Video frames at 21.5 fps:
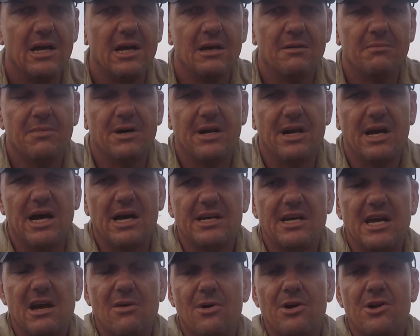But
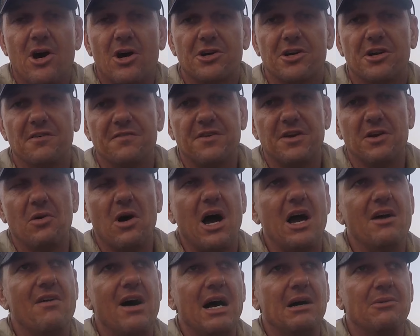yeah, we're knocking a few
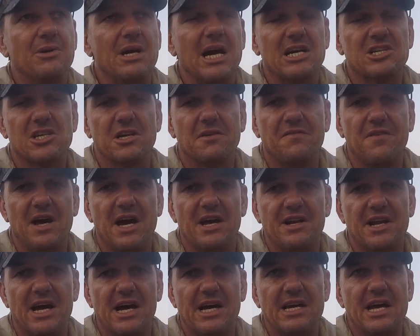over. We actually
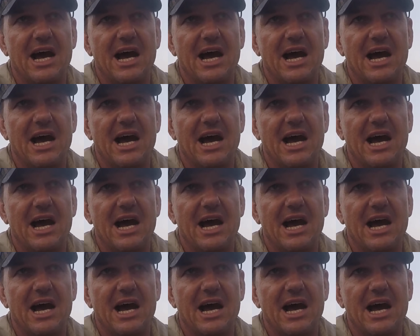found a